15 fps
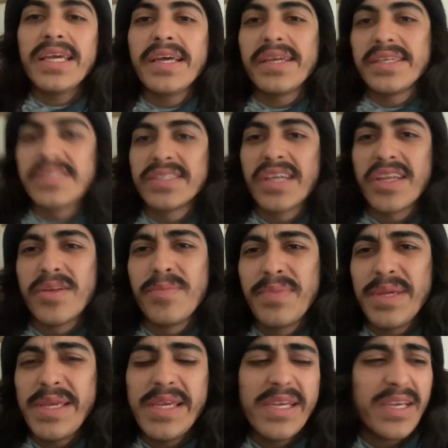is gonna
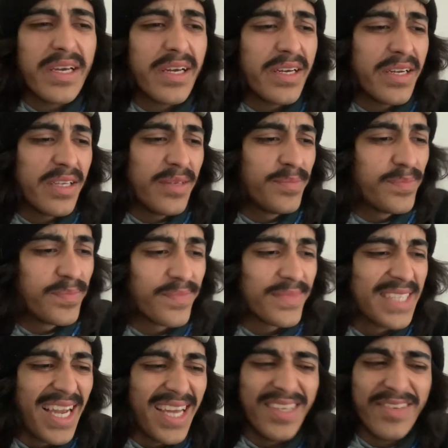be
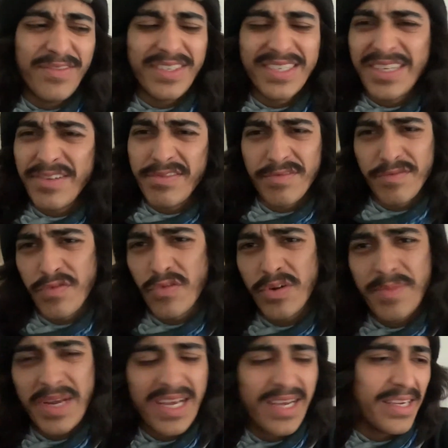kind of a different
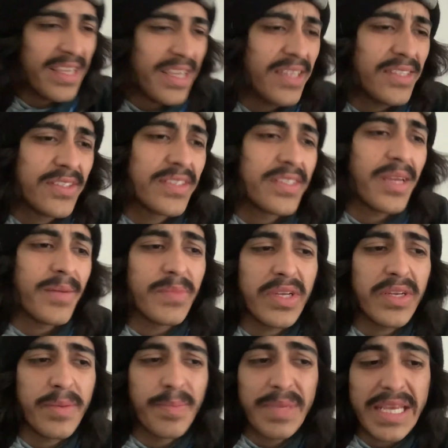format, I guess. I'm
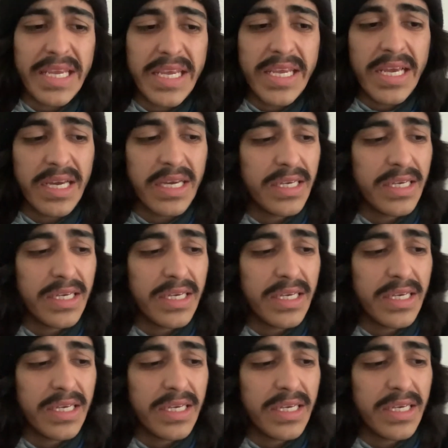gonna be,